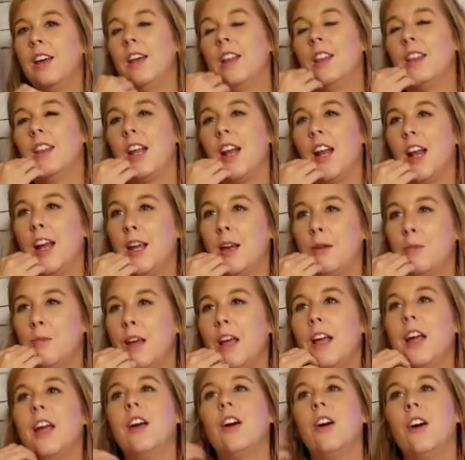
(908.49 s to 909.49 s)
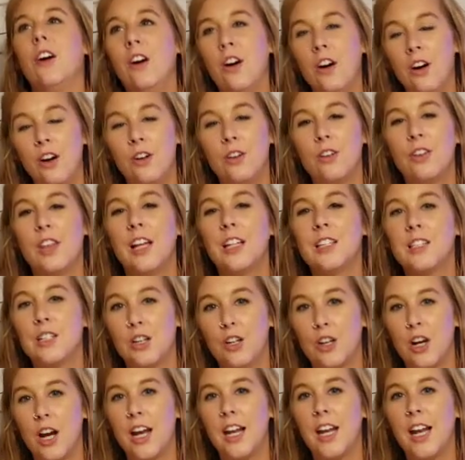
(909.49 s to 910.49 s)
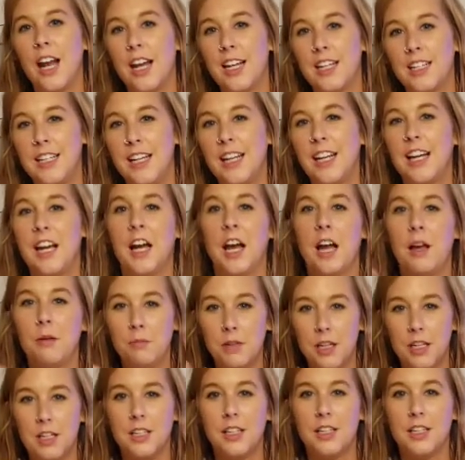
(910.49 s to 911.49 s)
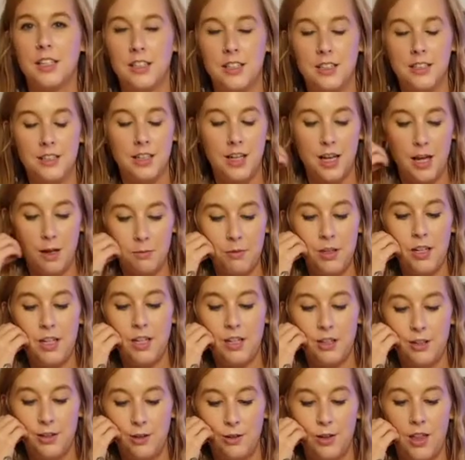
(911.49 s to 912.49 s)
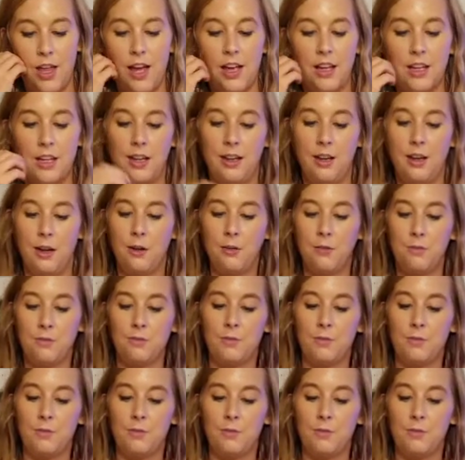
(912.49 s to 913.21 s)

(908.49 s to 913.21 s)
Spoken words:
Then I can be like, oh, that's a great idea. I'm gonna do that, you know?